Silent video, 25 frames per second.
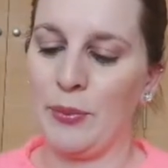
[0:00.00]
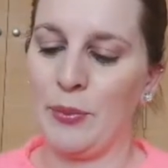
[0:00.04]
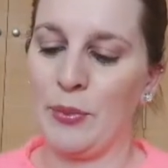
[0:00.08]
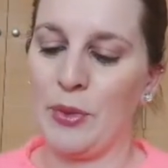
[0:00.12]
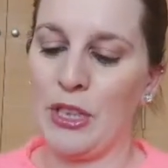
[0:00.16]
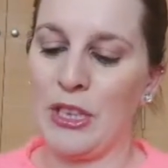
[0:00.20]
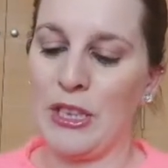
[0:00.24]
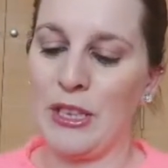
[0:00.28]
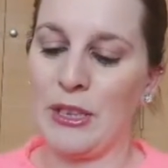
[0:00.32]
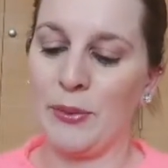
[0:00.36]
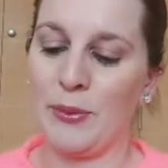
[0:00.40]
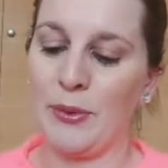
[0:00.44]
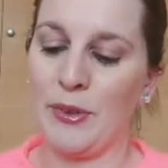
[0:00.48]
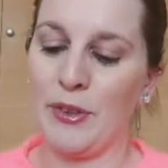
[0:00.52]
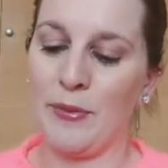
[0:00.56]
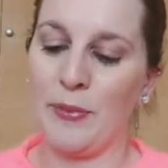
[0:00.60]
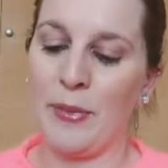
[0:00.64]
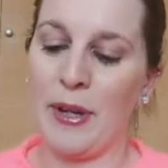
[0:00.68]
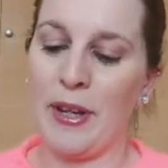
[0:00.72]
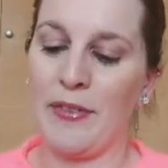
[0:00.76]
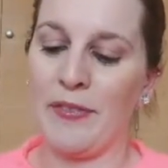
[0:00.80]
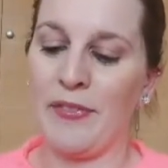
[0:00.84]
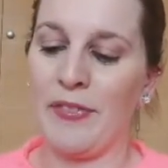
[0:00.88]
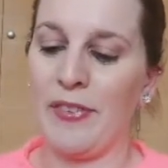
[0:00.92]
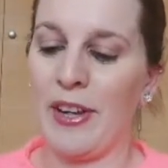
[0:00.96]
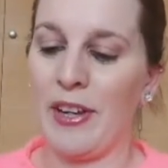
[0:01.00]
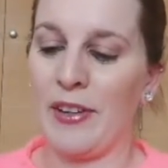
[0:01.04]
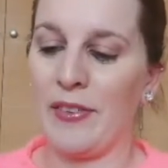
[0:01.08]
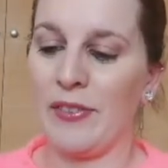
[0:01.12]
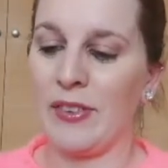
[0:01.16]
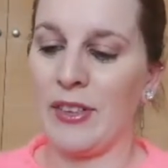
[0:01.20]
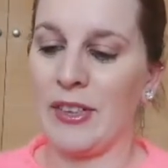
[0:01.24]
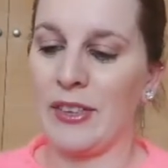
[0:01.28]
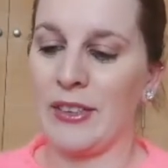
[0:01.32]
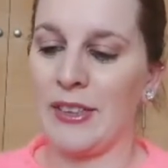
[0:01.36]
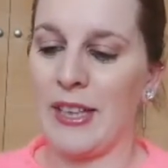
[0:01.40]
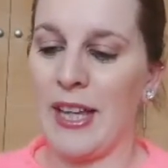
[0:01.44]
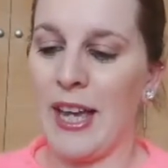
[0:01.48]
which is one of my
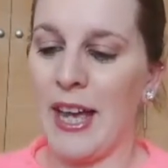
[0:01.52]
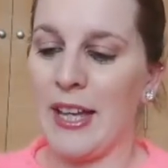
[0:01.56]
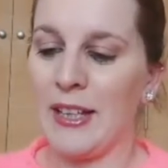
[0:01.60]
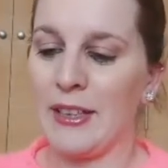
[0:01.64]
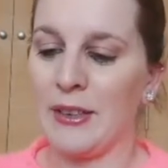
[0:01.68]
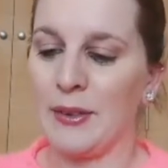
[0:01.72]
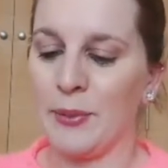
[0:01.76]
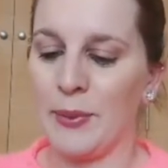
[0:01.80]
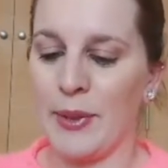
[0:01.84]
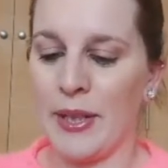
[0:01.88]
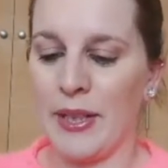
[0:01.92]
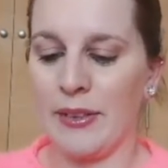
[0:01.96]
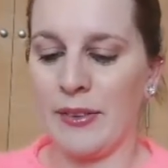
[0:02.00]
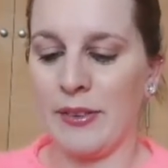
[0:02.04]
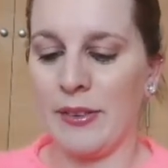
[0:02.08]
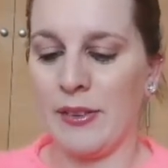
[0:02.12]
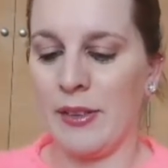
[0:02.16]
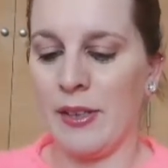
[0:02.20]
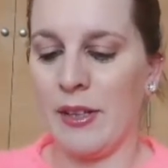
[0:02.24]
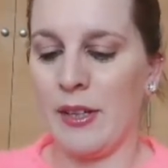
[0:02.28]
favorites as well